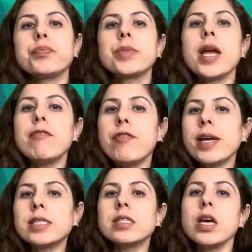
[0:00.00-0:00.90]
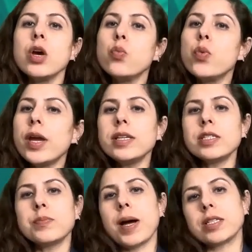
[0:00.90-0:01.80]
affects various
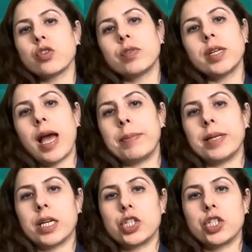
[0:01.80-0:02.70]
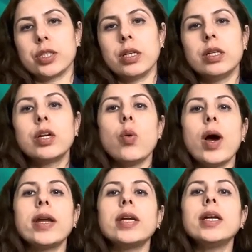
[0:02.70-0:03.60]
parts of the application,
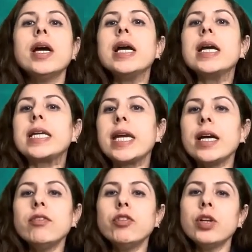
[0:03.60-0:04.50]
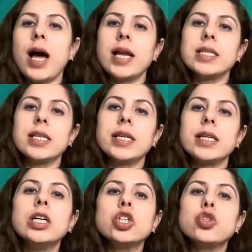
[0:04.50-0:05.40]
requiring careful handling
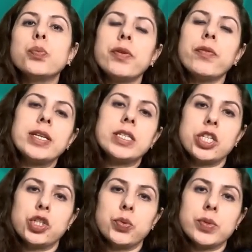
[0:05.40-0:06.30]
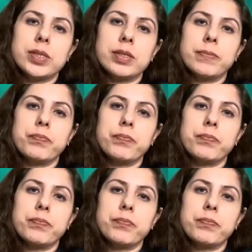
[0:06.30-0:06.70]
to prevent issues.